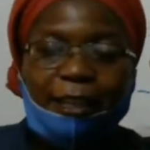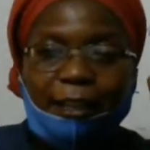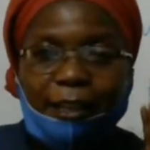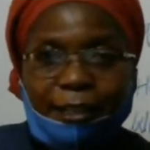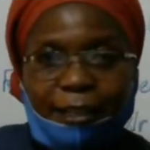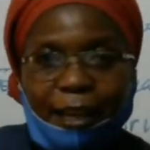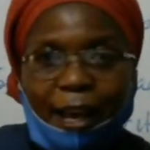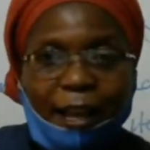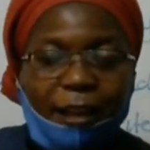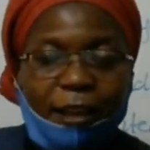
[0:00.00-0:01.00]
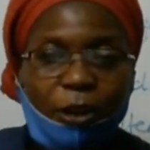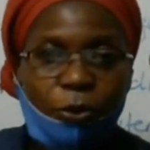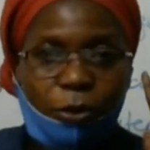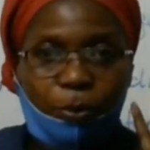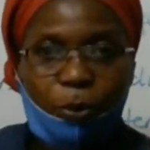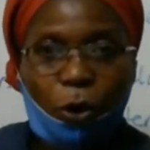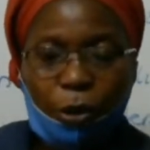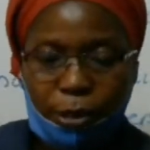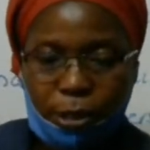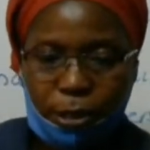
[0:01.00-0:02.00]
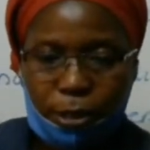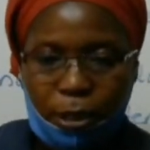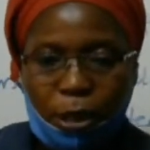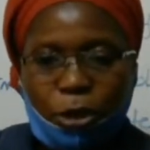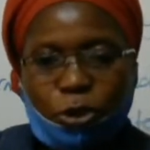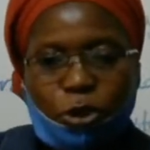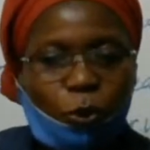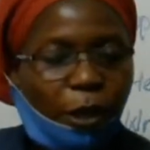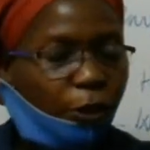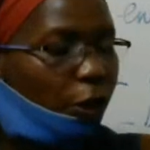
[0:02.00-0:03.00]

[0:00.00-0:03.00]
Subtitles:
a letter report. So when